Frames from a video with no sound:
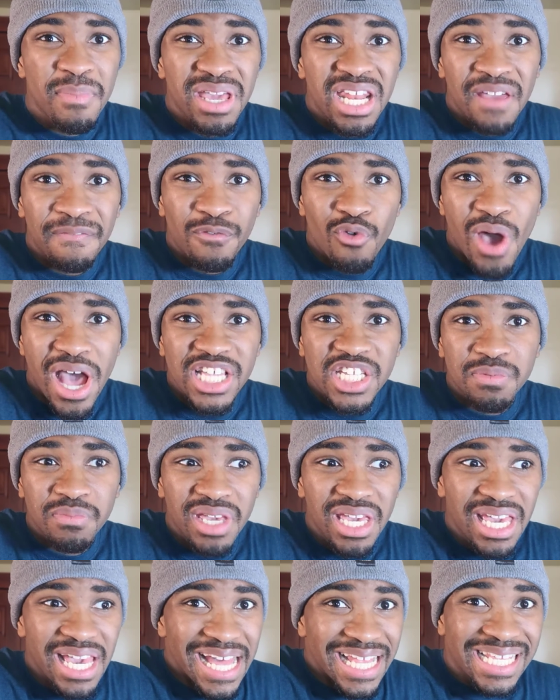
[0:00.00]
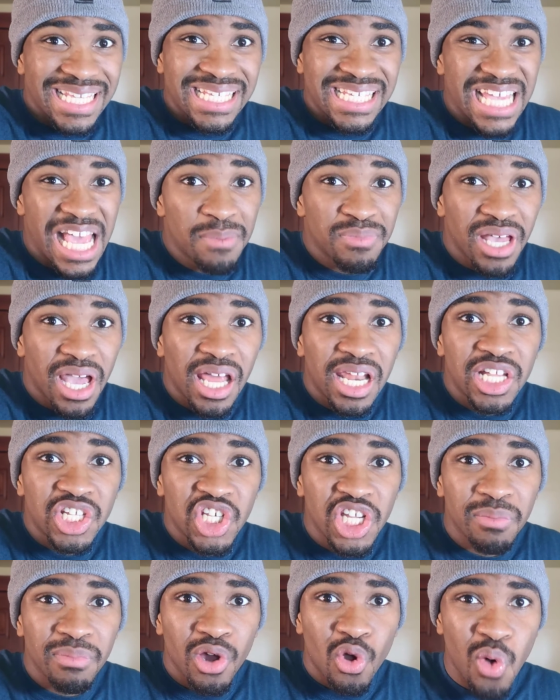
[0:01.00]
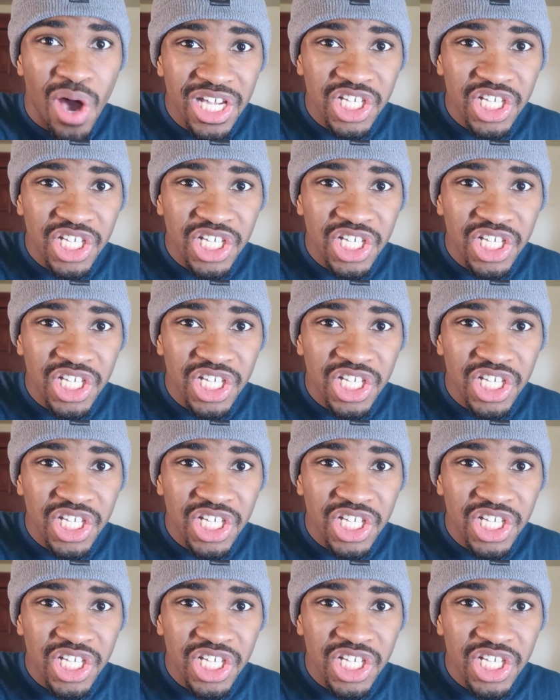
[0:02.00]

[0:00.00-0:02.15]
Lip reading: I mean, if you ask me, it seemed like a legitimate